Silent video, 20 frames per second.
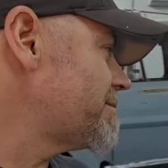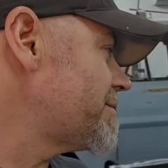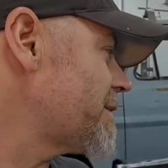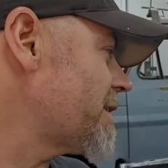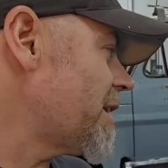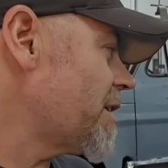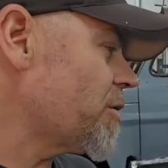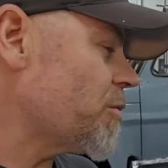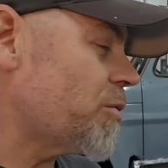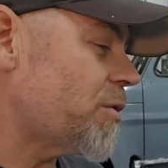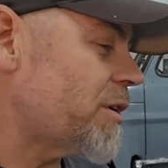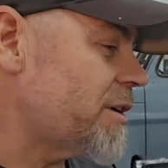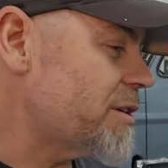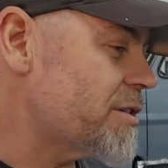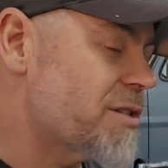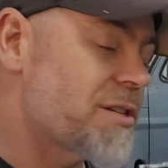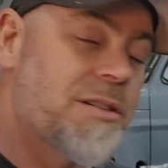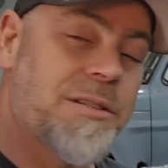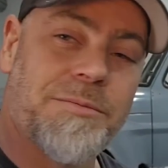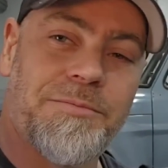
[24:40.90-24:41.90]

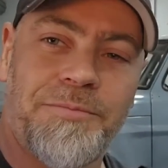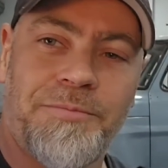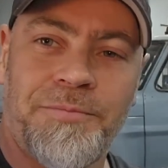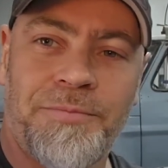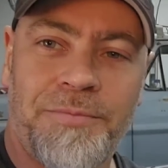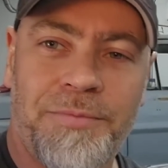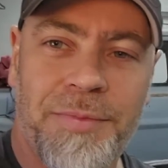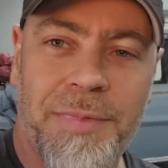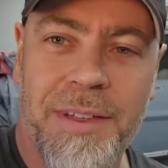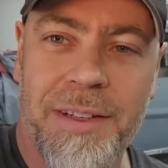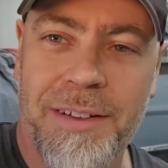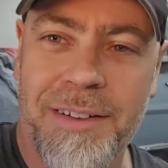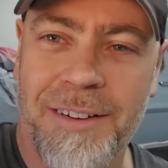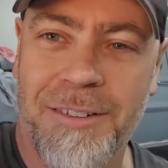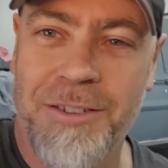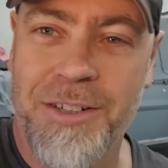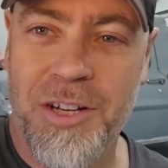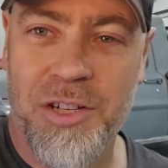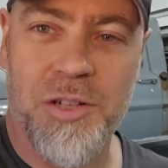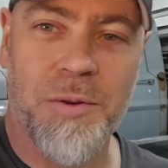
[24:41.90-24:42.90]
Otherwise,
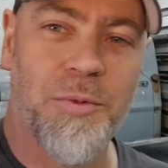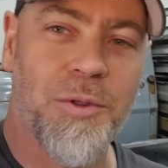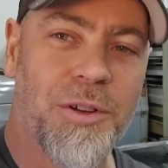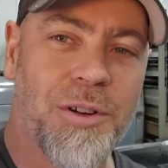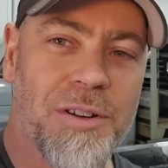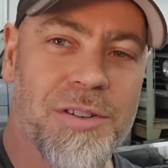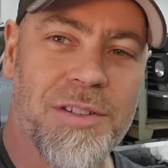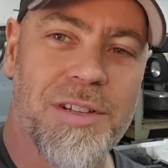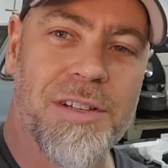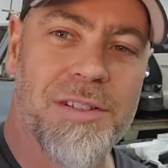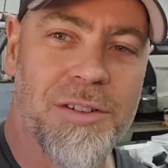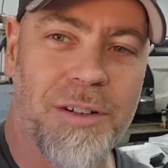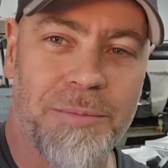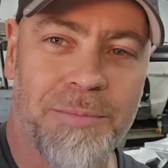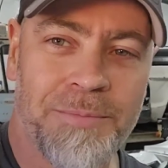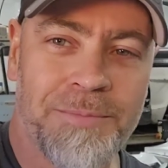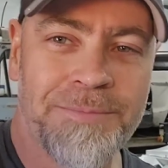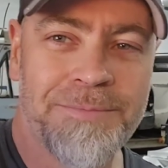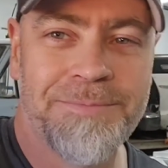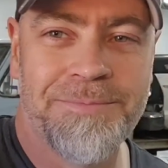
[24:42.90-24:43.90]
I'll catch up with you guys next time.
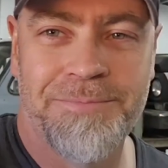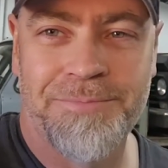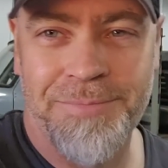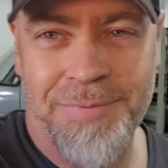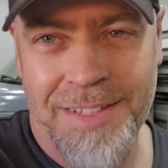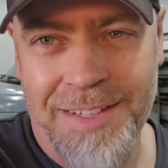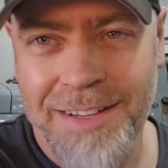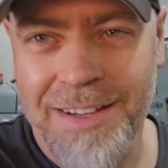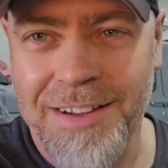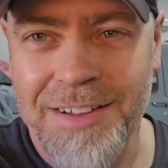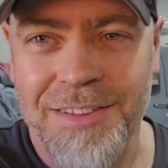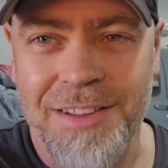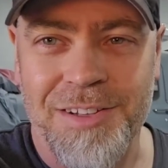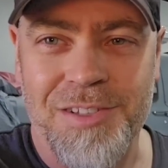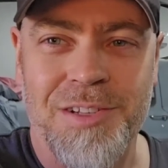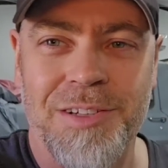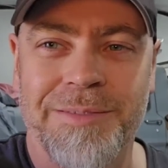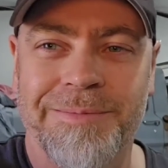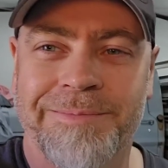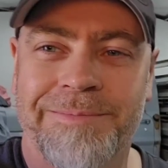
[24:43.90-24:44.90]

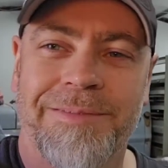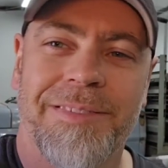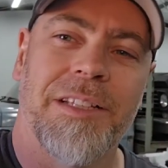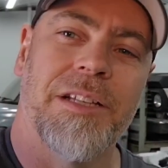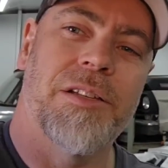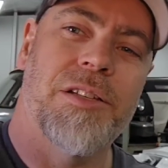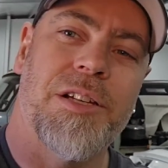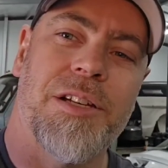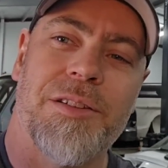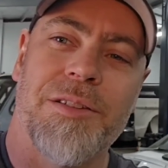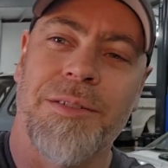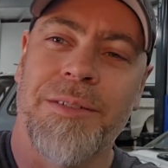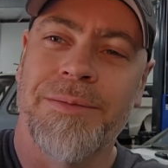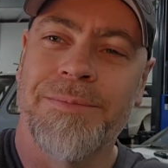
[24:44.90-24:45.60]
Thanks again. Cheers.